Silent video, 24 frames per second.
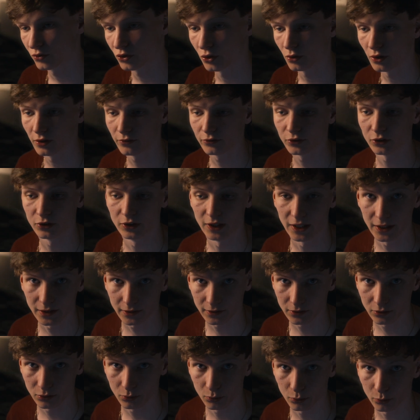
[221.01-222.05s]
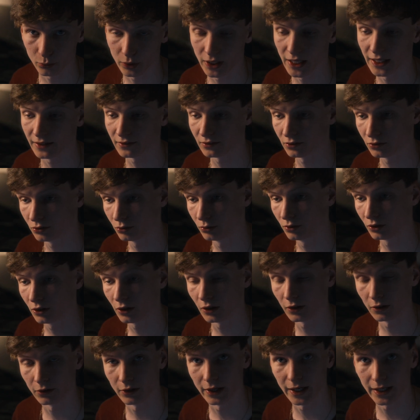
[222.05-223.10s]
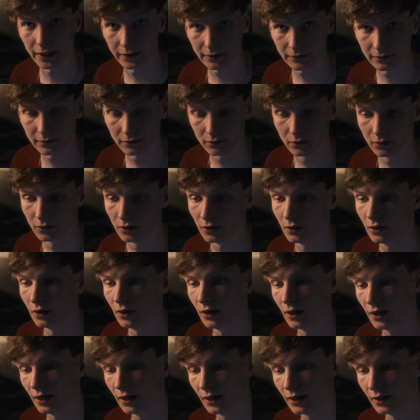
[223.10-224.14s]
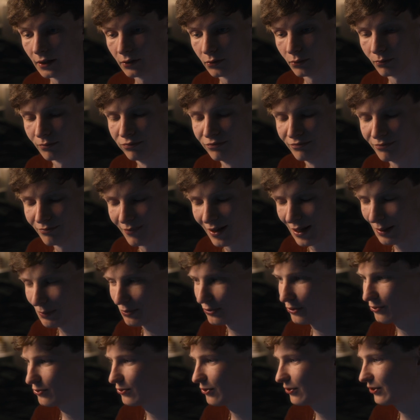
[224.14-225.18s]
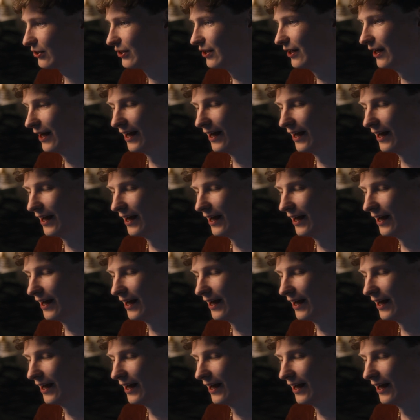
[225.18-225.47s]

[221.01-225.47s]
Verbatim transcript: So after that we head to the color head, and I'm so sorry,